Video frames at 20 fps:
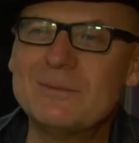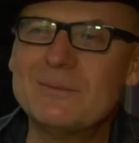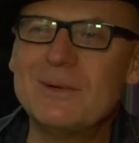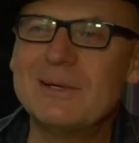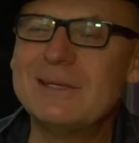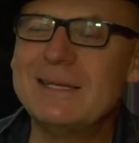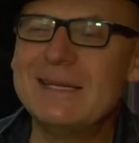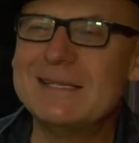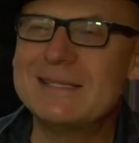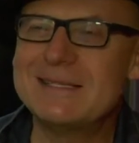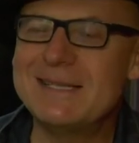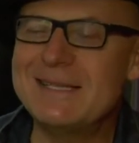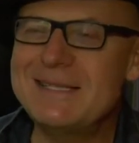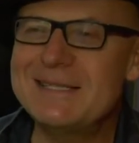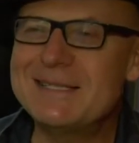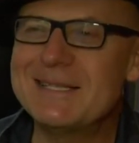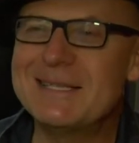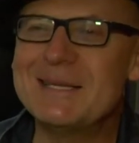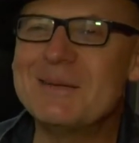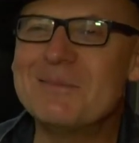won't
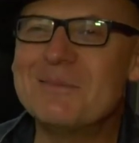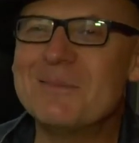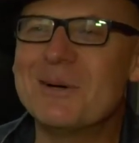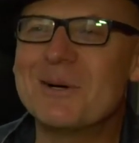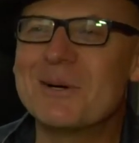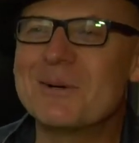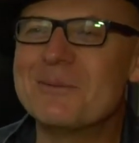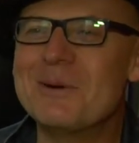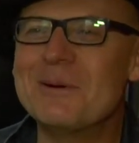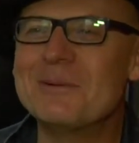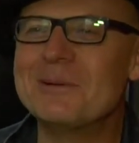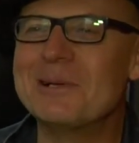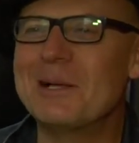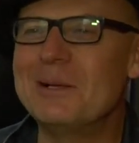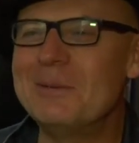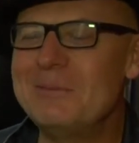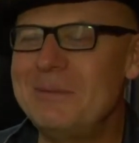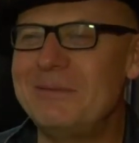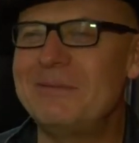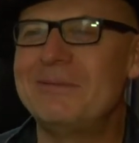exist anymore. We will
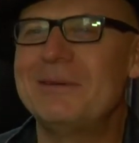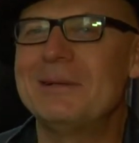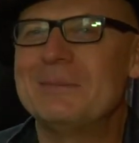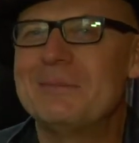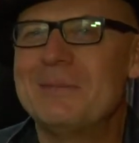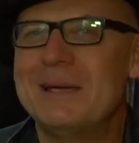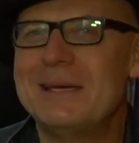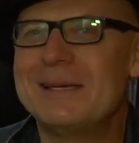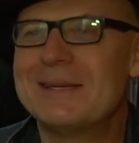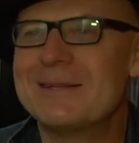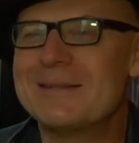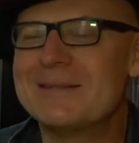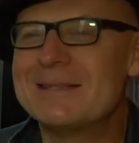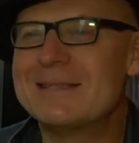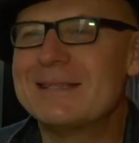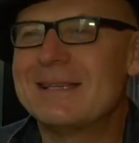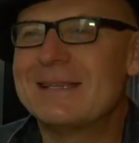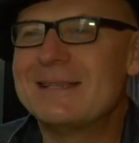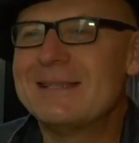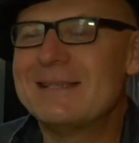all be
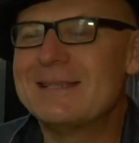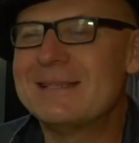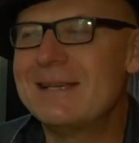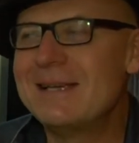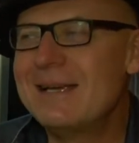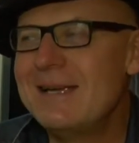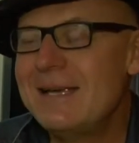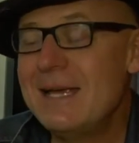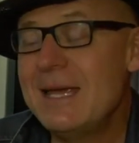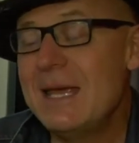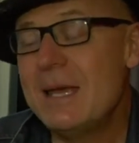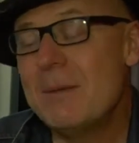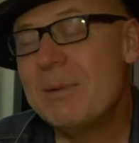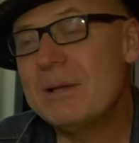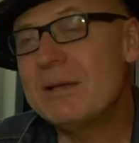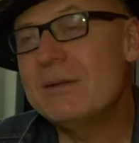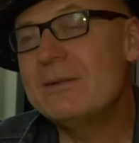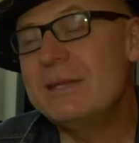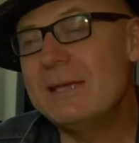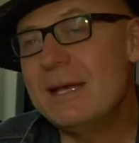filmmakers, and
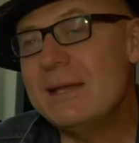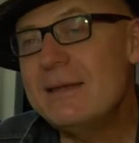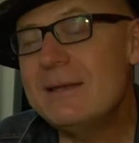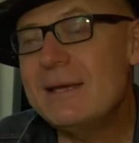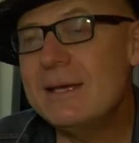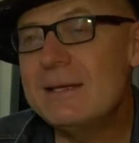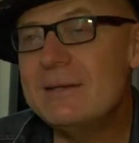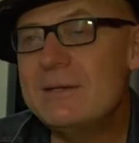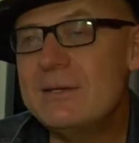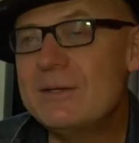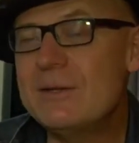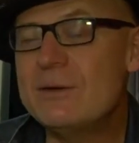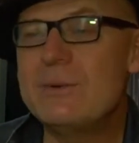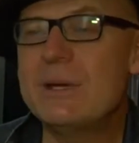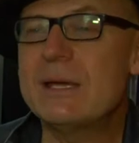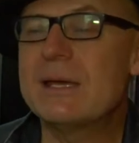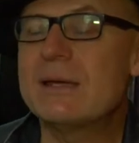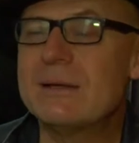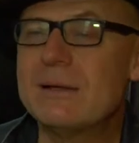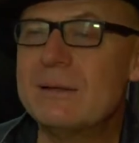but on the other hand, you know
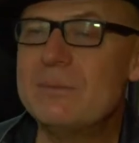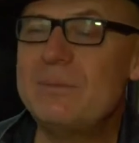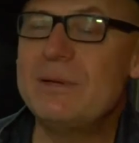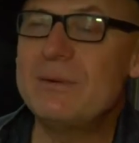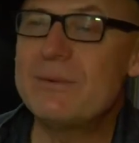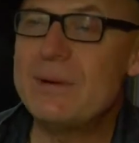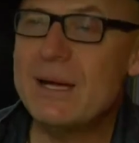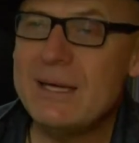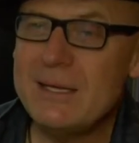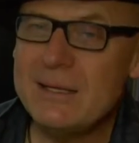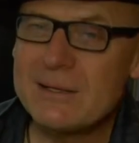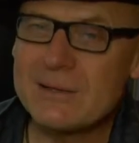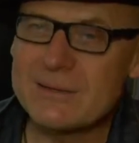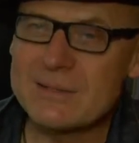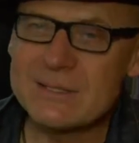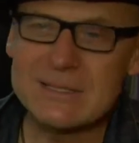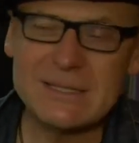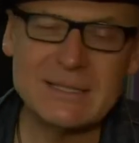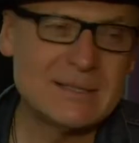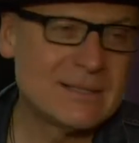we can all be
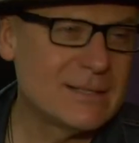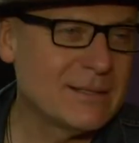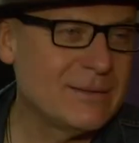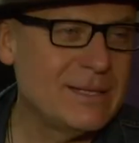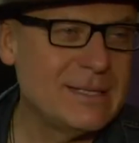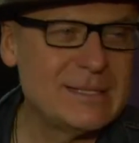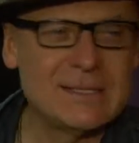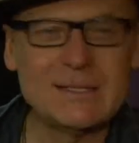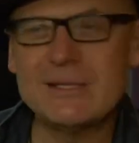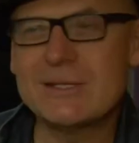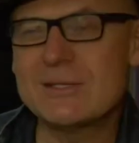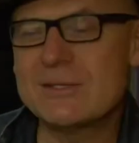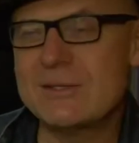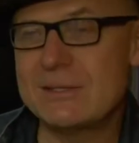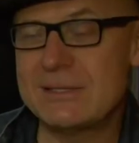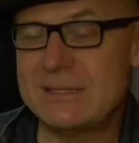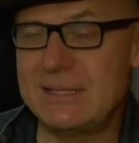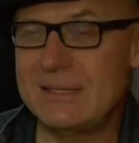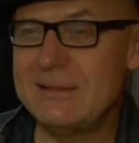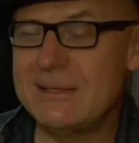writers. It's so easy just to
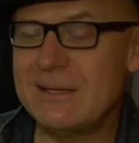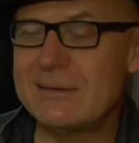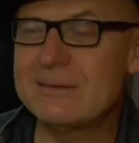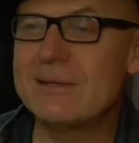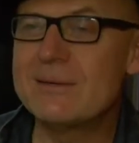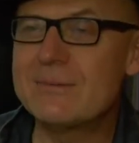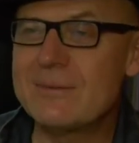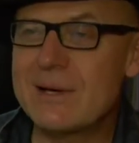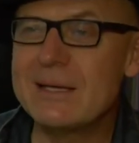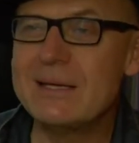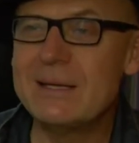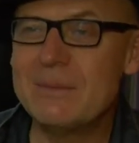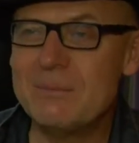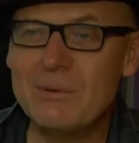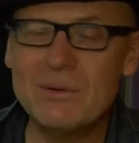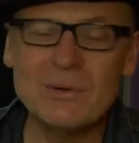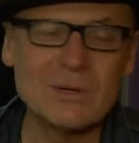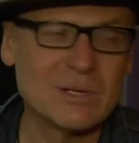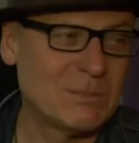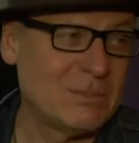sit down and write a
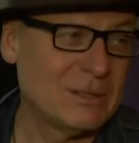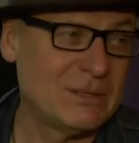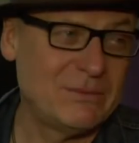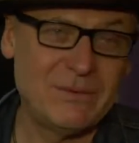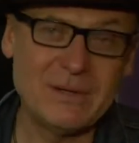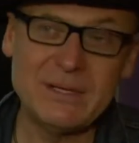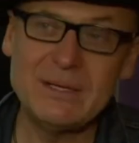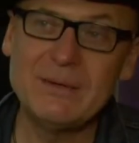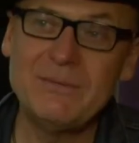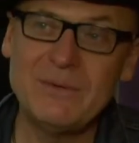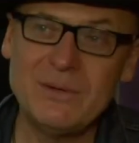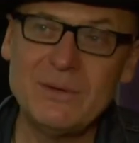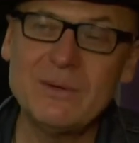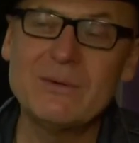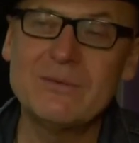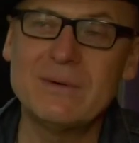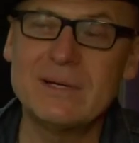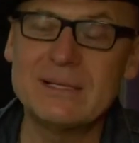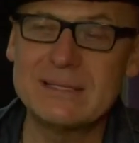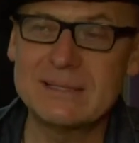book, but very few
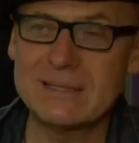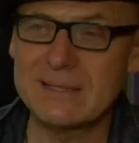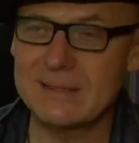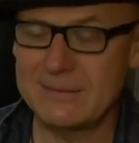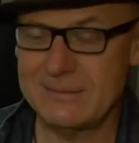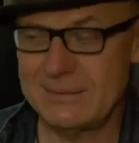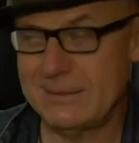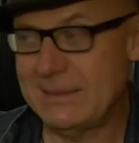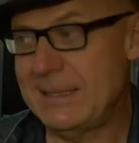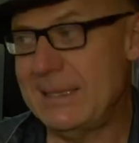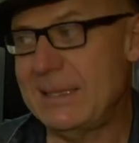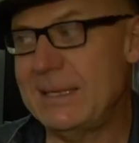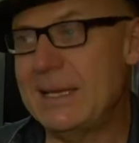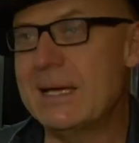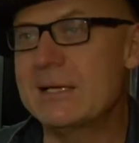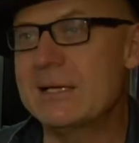of us can